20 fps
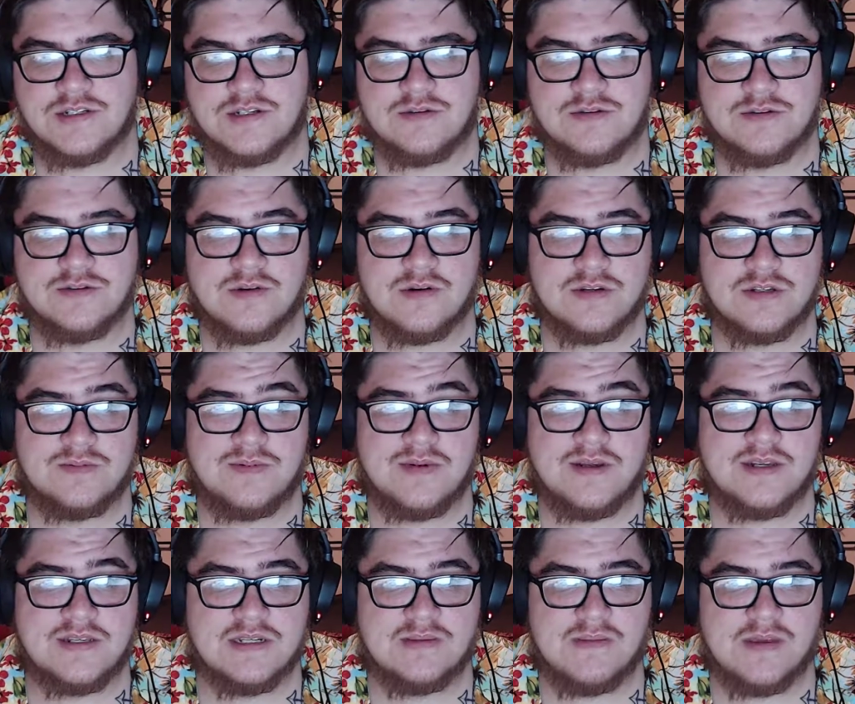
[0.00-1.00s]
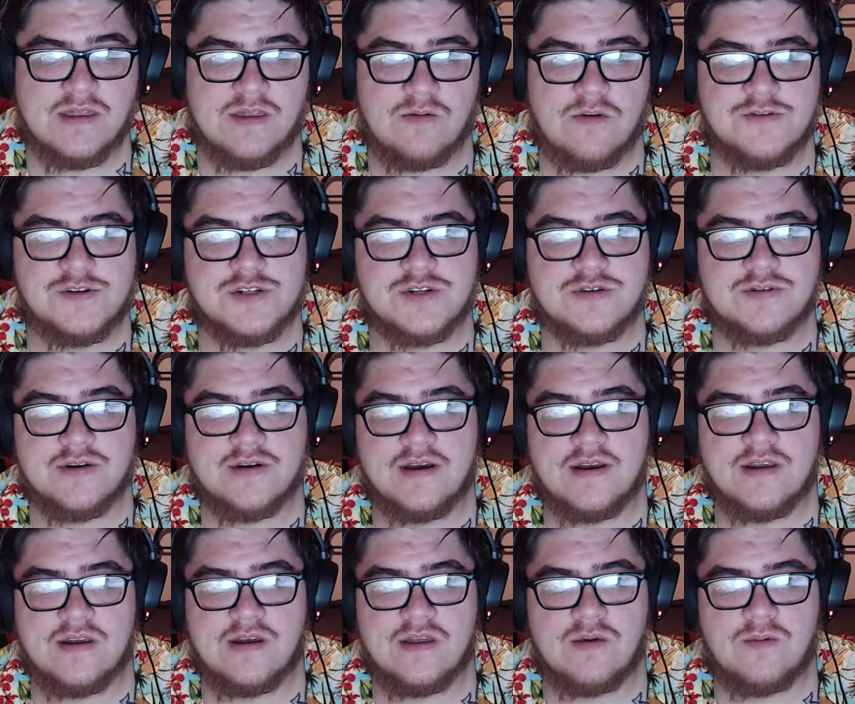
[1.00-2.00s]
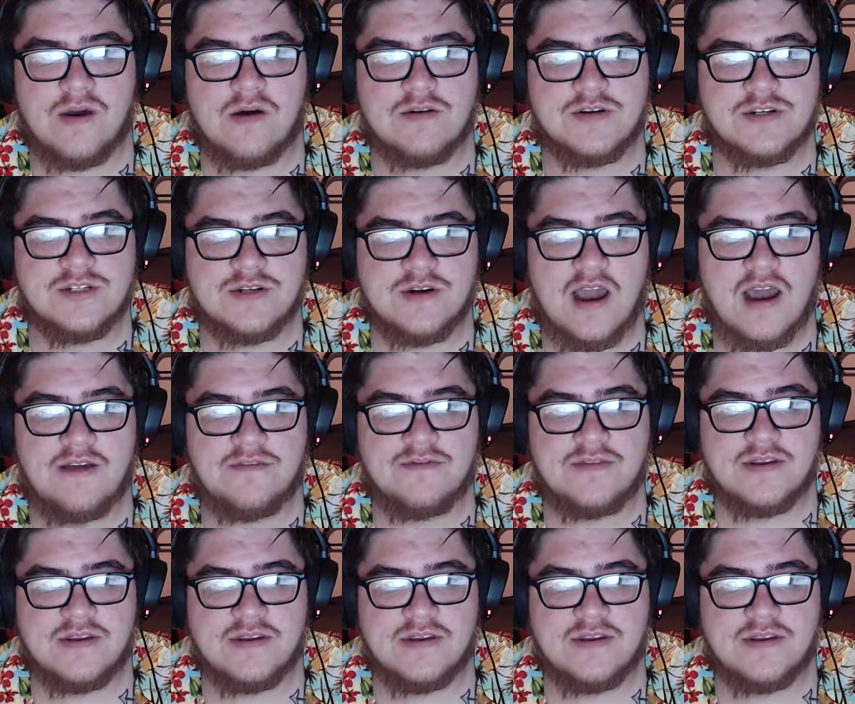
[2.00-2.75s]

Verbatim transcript: It's always been something that we've stri- you know that we always strive